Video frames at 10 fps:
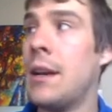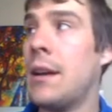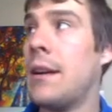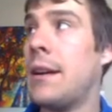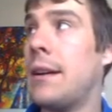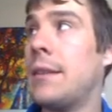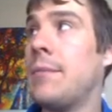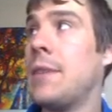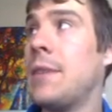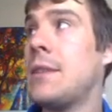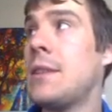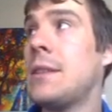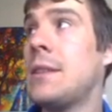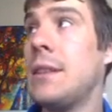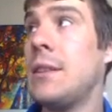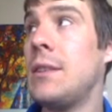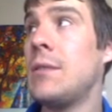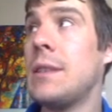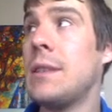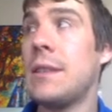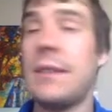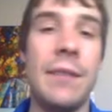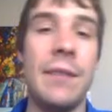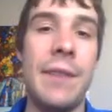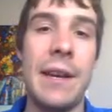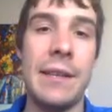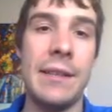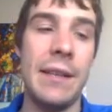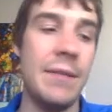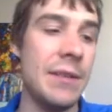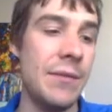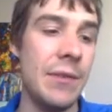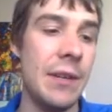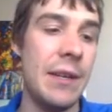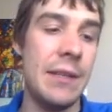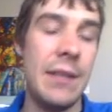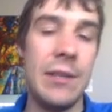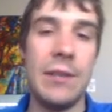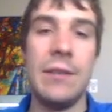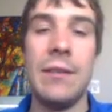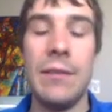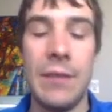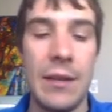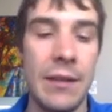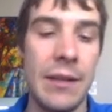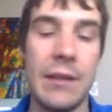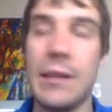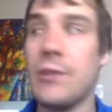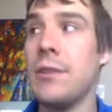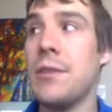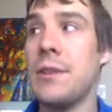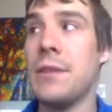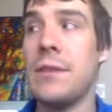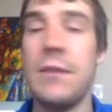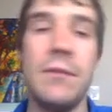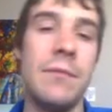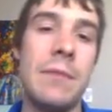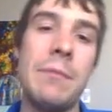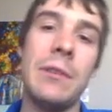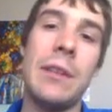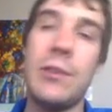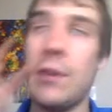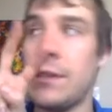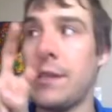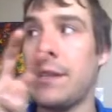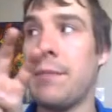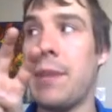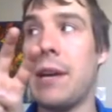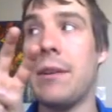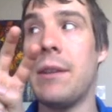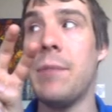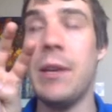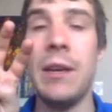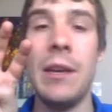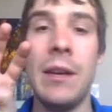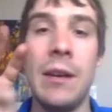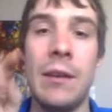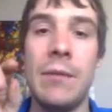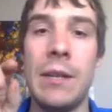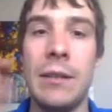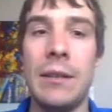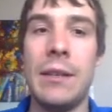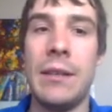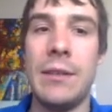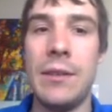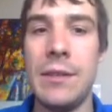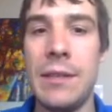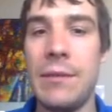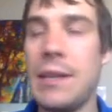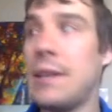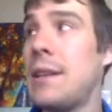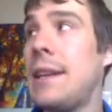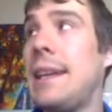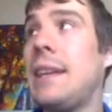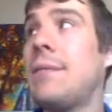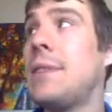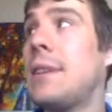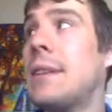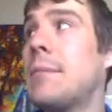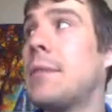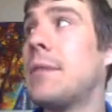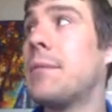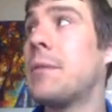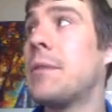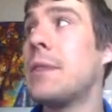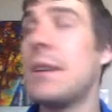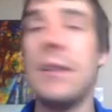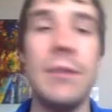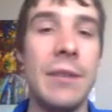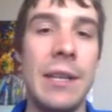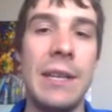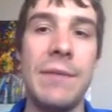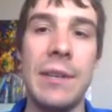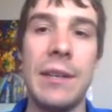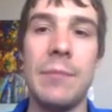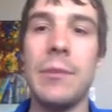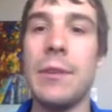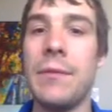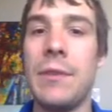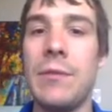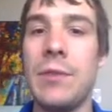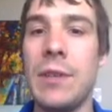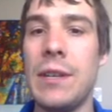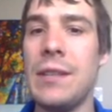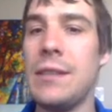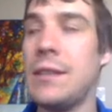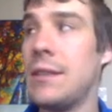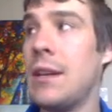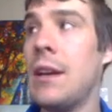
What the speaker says: it suggests that the nucleus itself has levels of organization, kind of like electron shells do. Remember, electrons like to pair up? Well, it turns out that an even number of protons or an even number of neutrons is